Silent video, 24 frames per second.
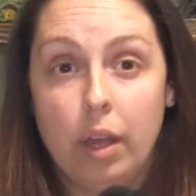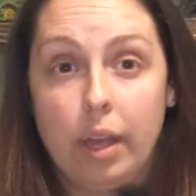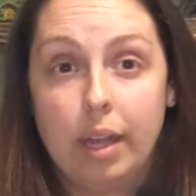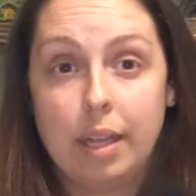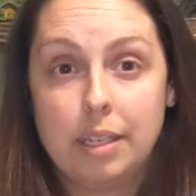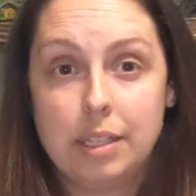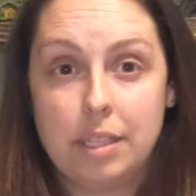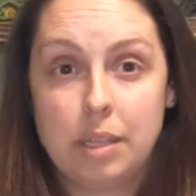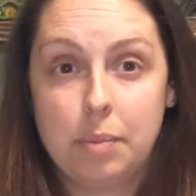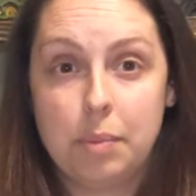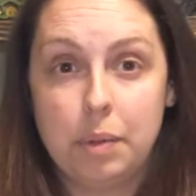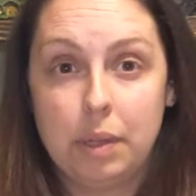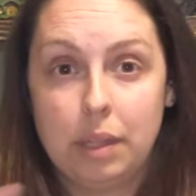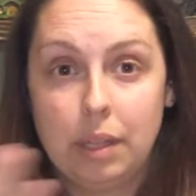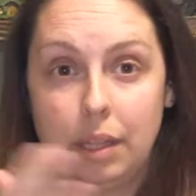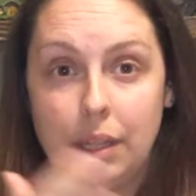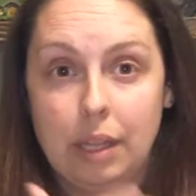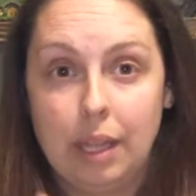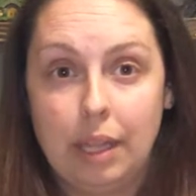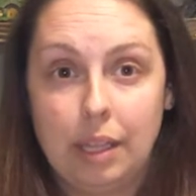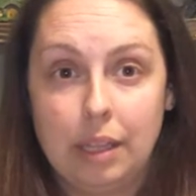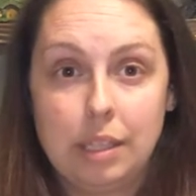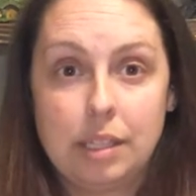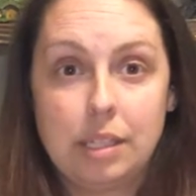get typically
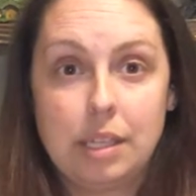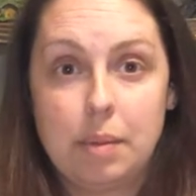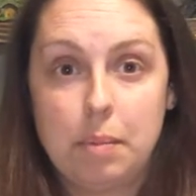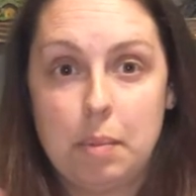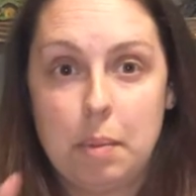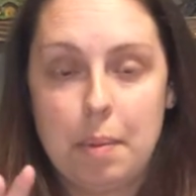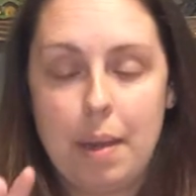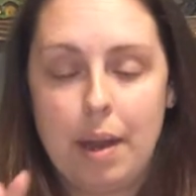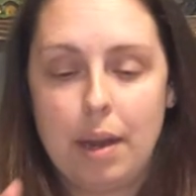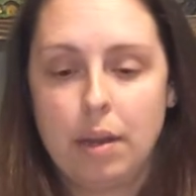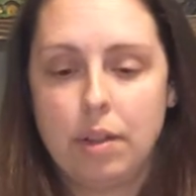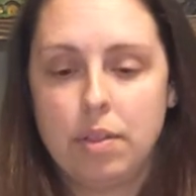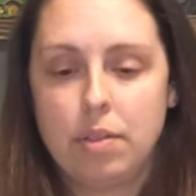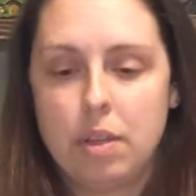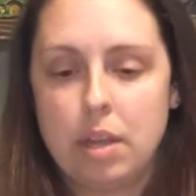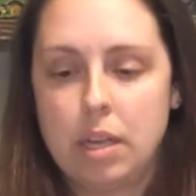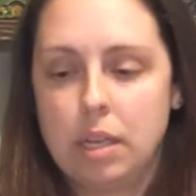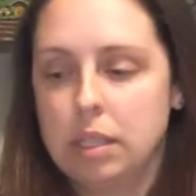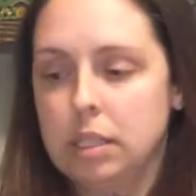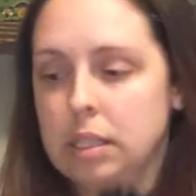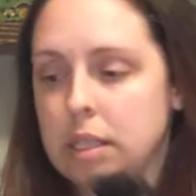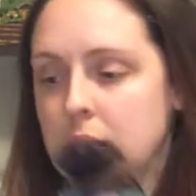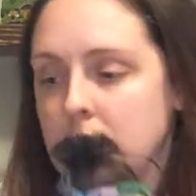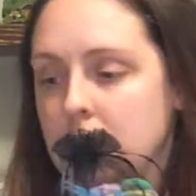like the same amount of
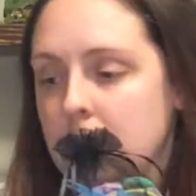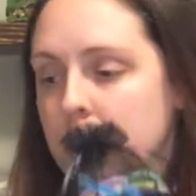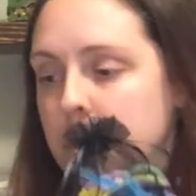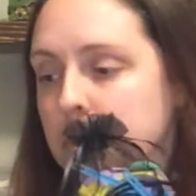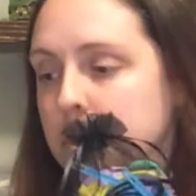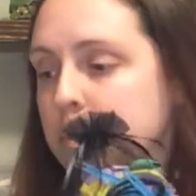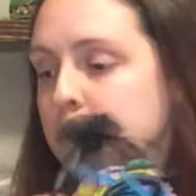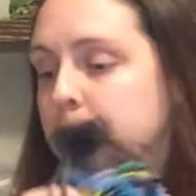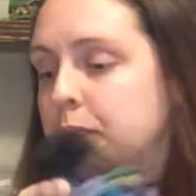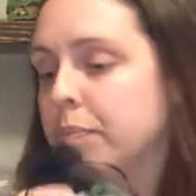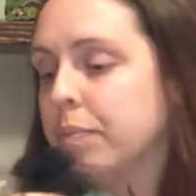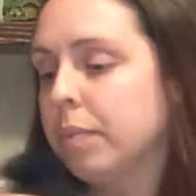things in them.